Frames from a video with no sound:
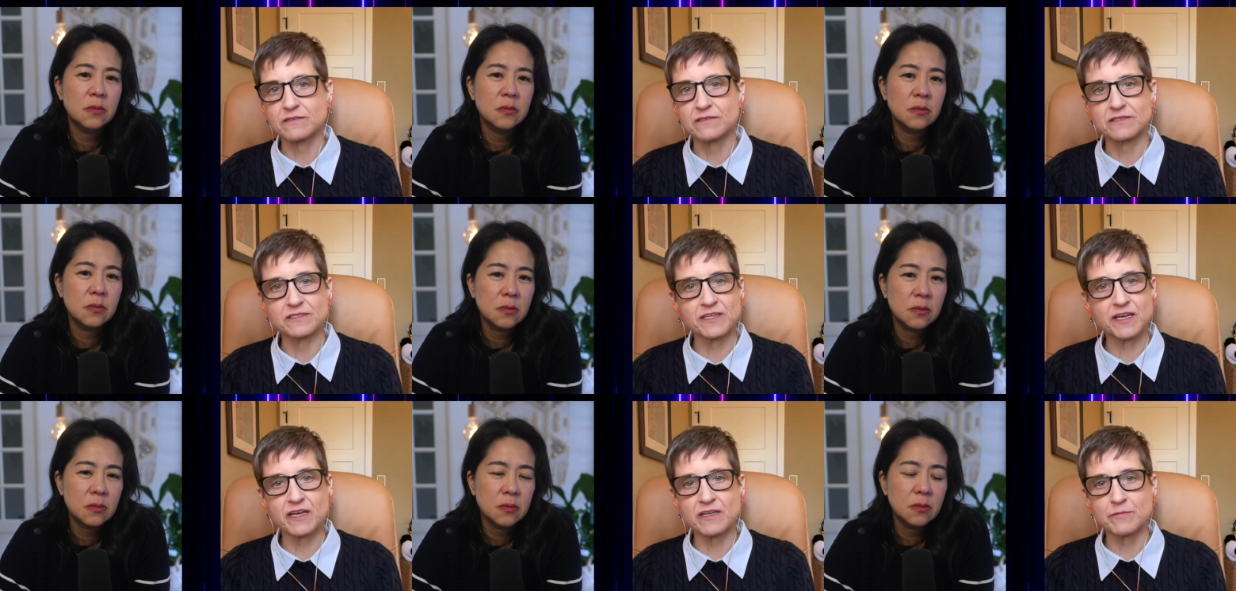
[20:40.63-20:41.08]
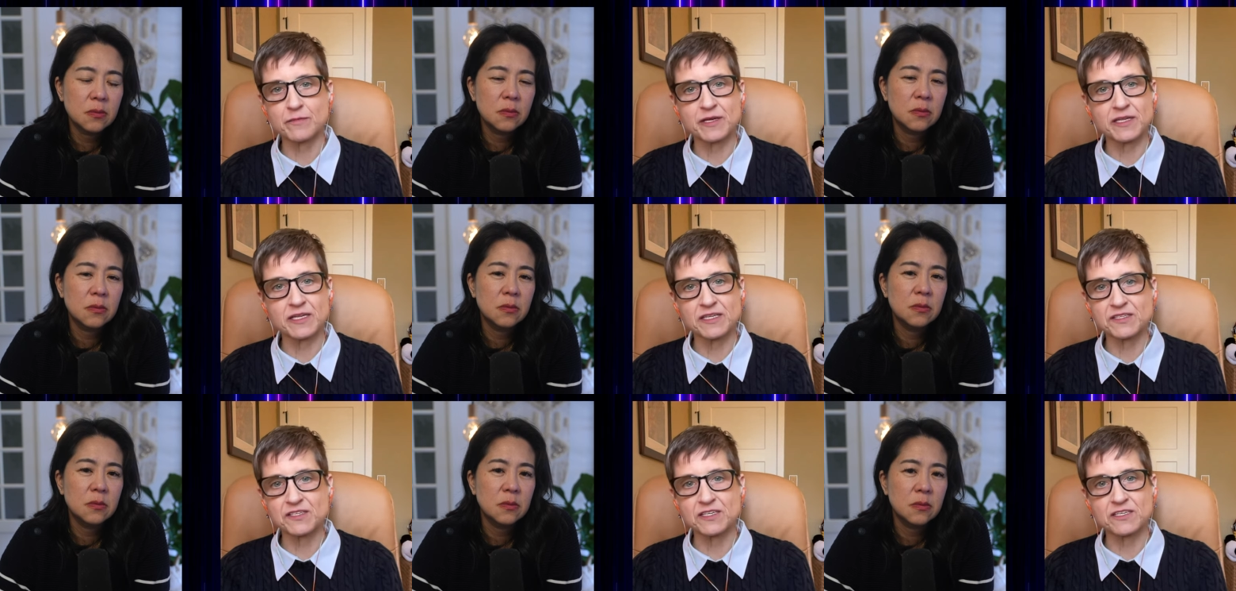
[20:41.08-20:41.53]
Speaker 1: 10
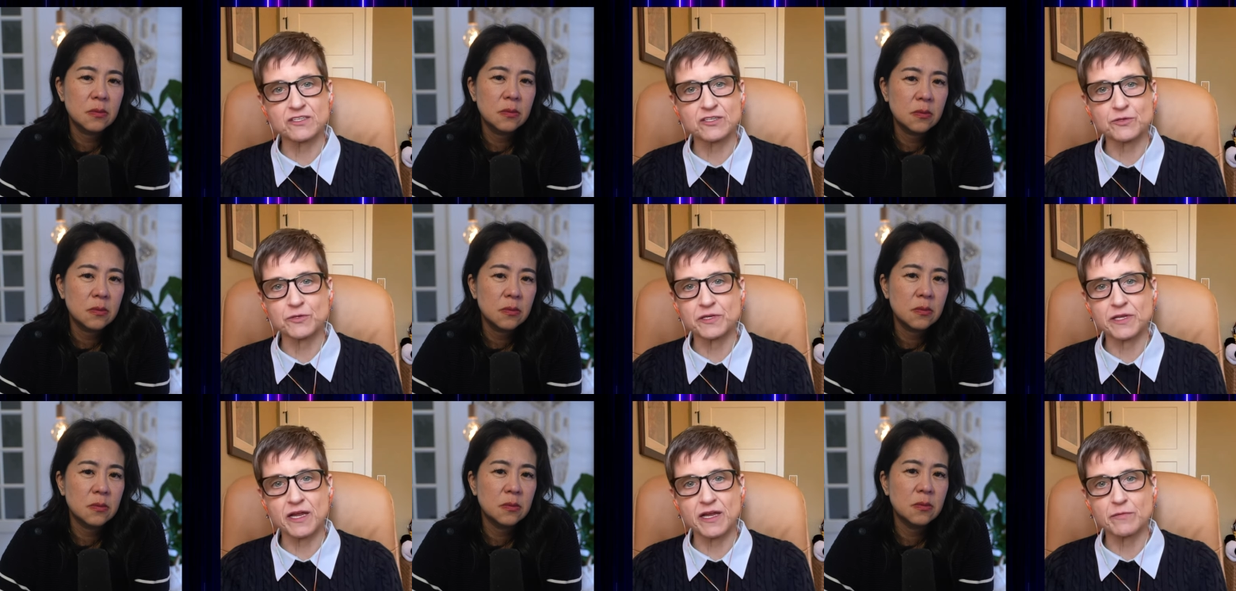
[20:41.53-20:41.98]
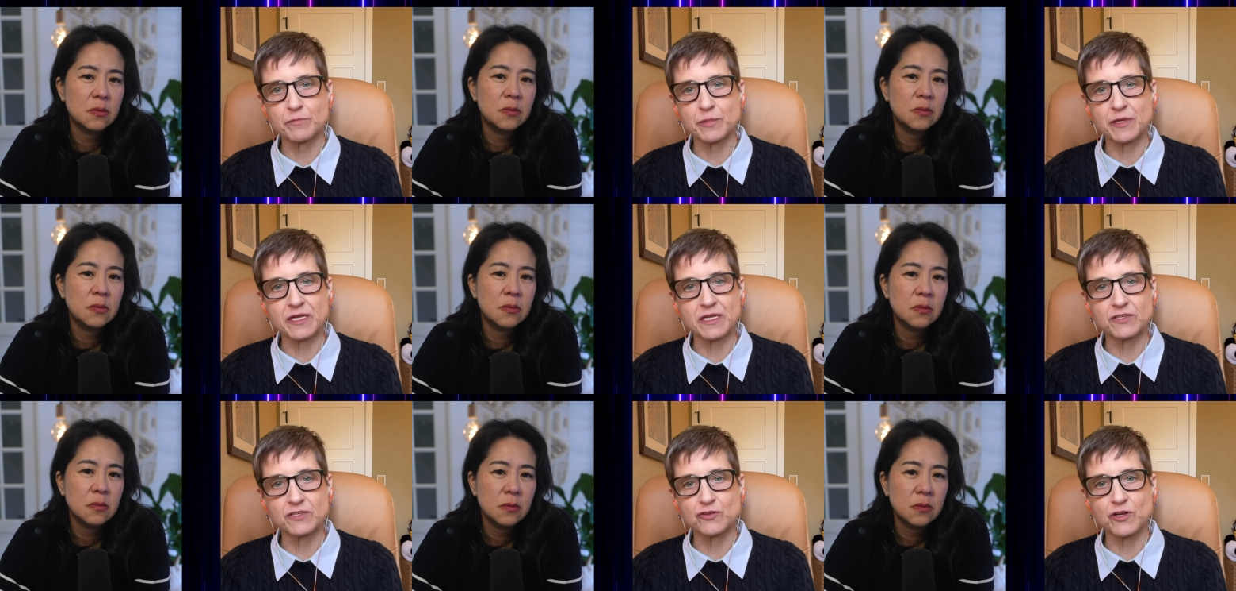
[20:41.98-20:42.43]
minutes into it i'd be
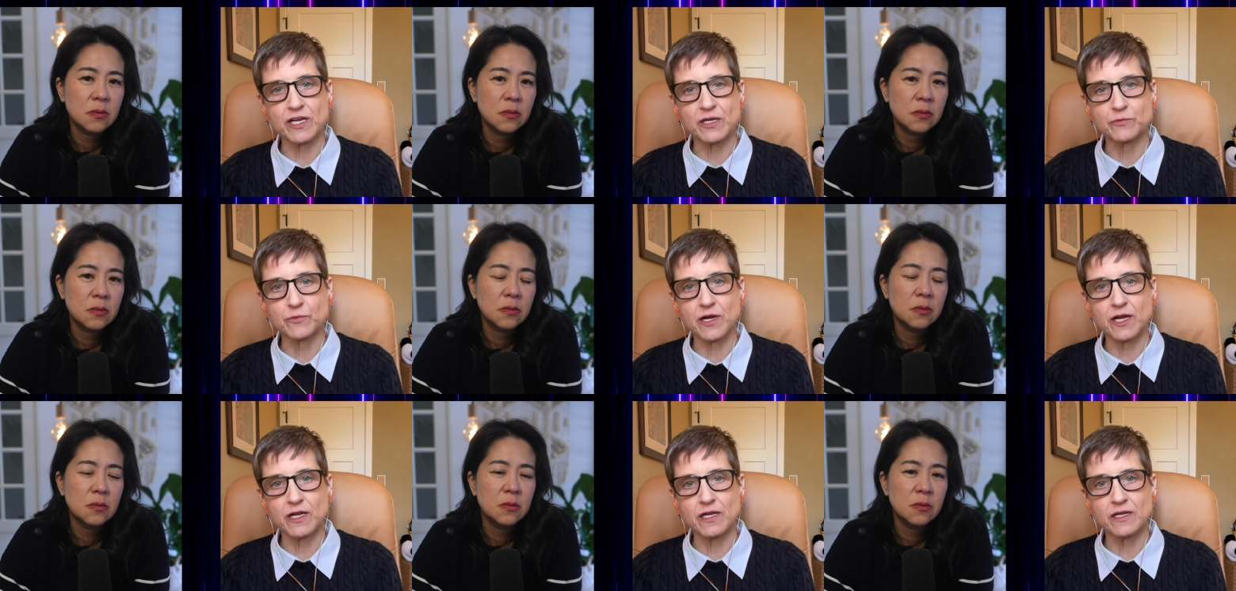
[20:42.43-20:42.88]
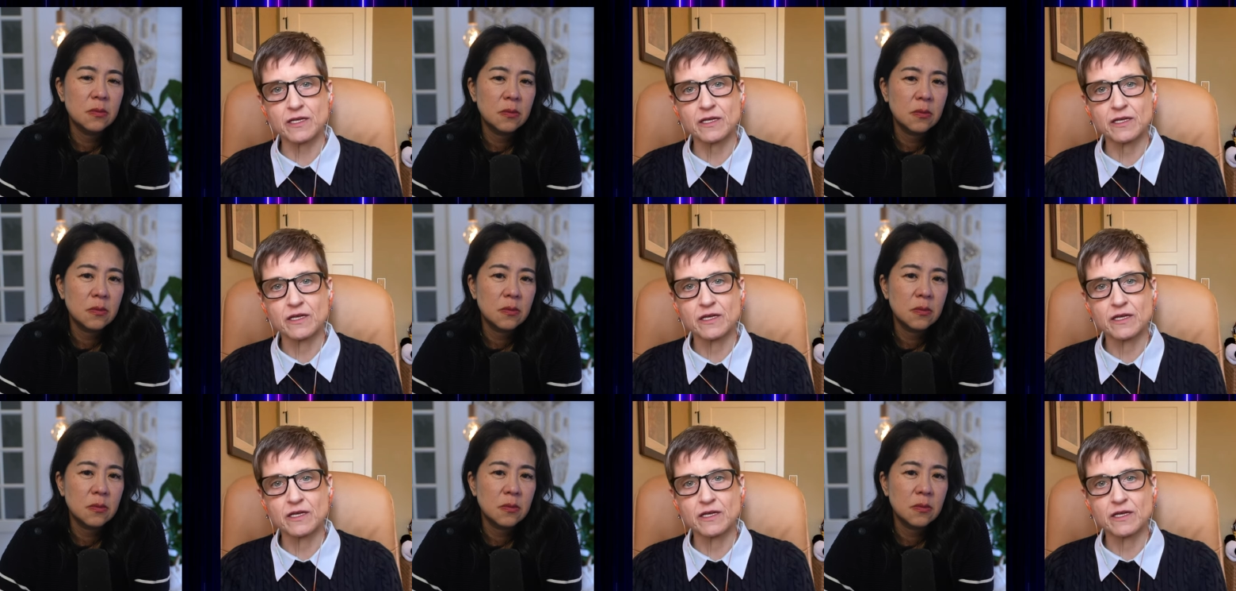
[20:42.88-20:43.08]
a train wreck